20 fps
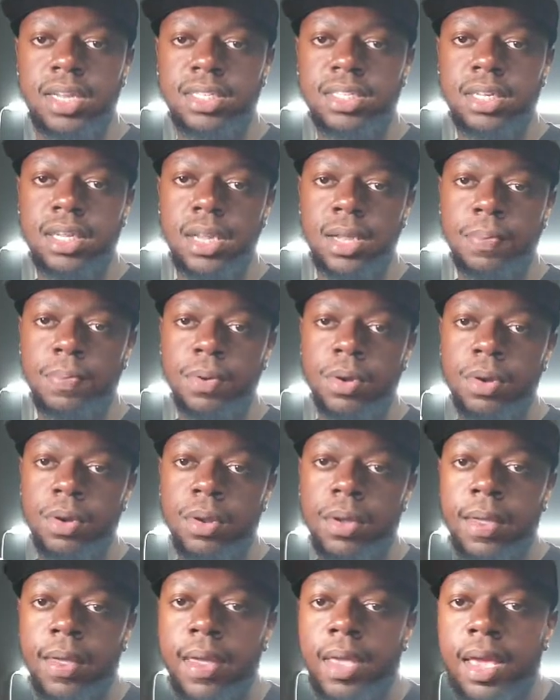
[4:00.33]
this
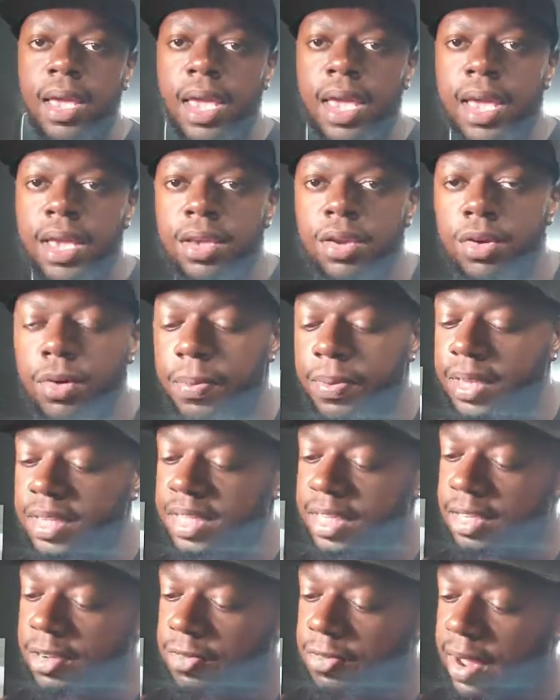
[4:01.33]
clipper, and you'll be
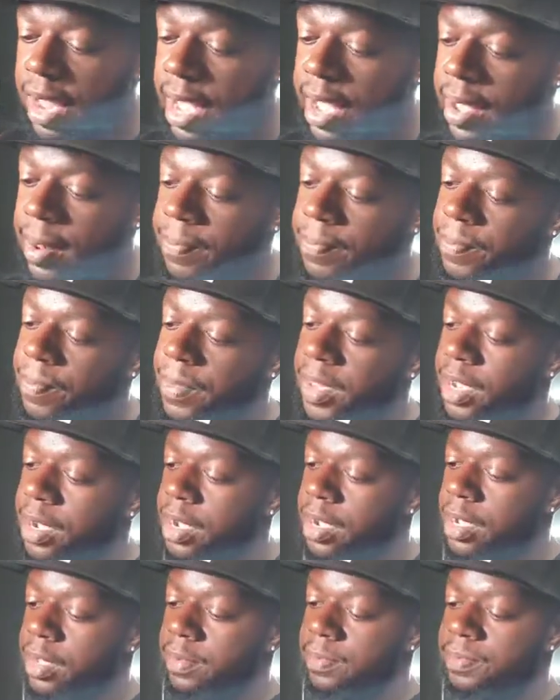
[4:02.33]
just fine.
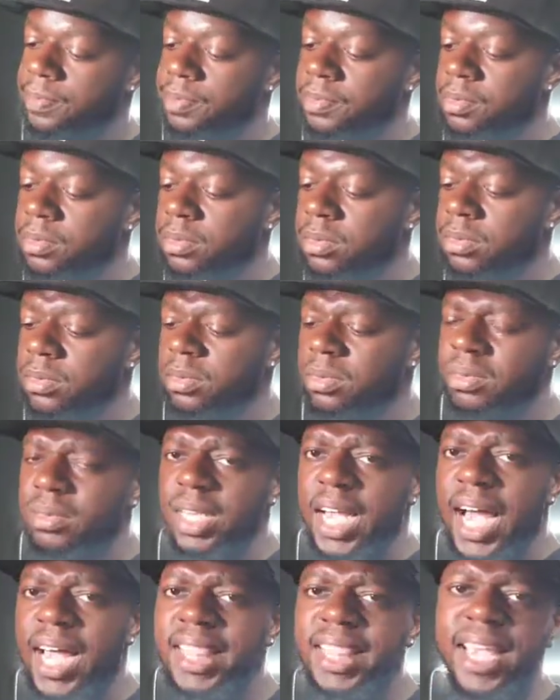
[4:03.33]

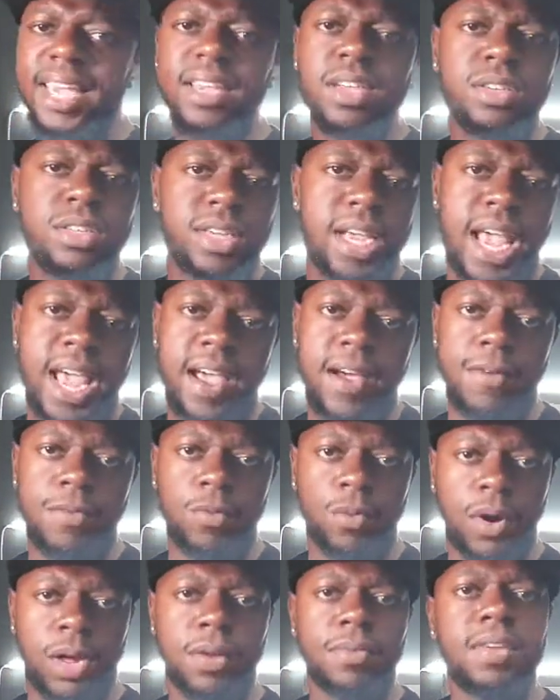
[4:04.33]
I think you should
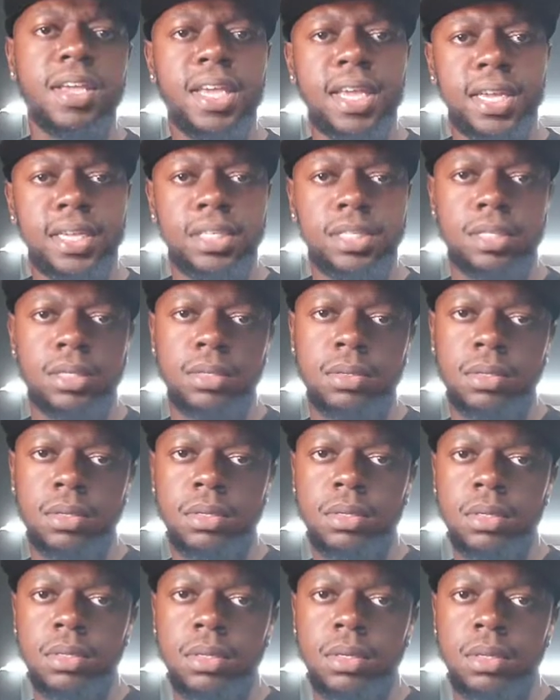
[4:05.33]
have one of each.
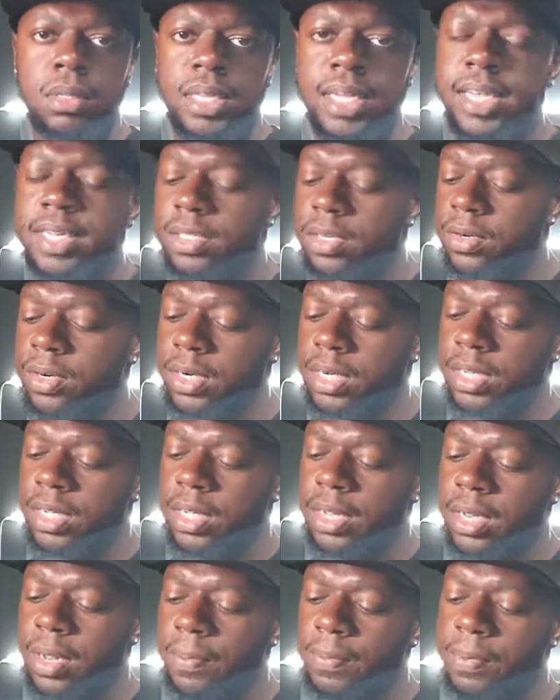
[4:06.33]
These are a
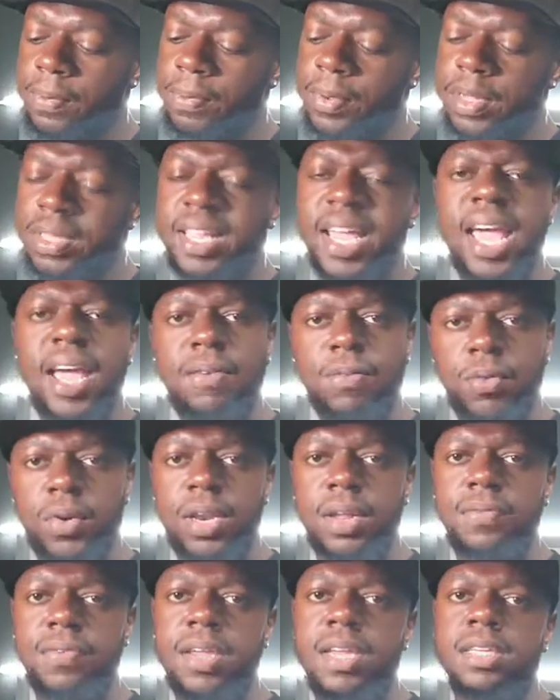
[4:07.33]
good clipper, but have
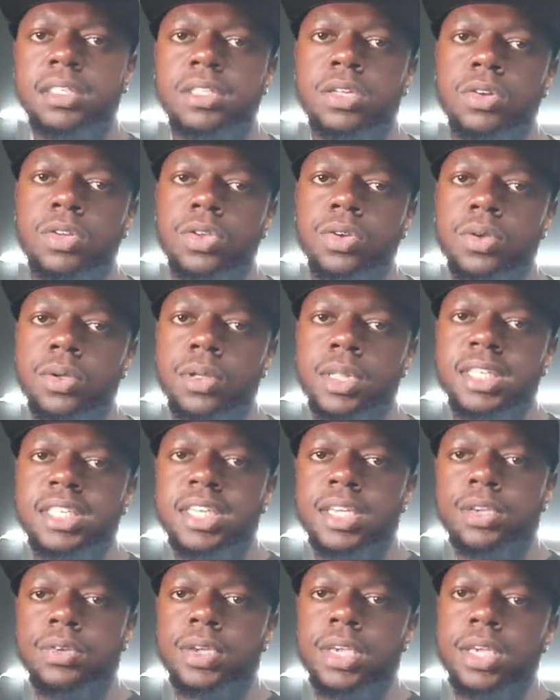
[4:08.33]
one of each, so
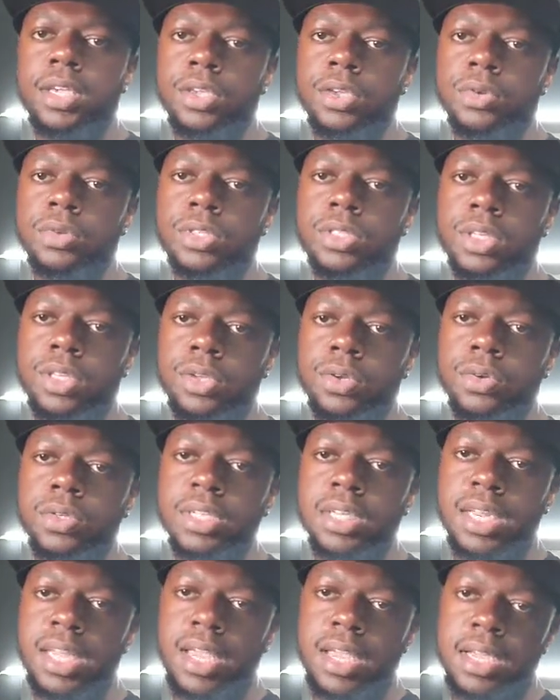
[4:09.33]
until you get used to
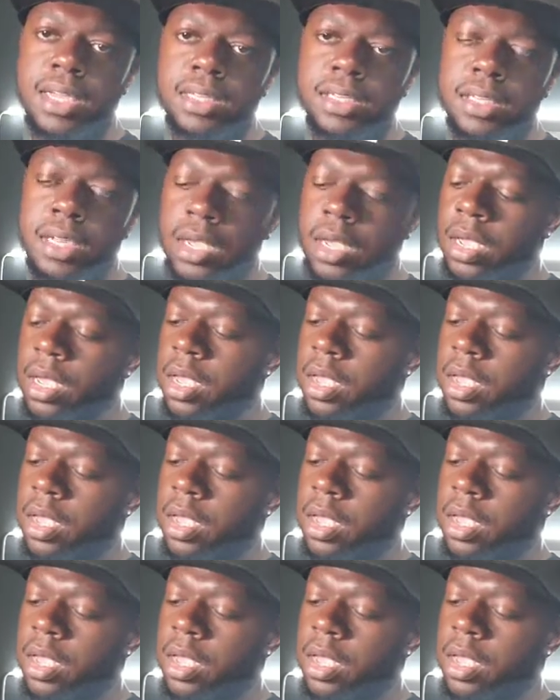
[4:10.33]
using these,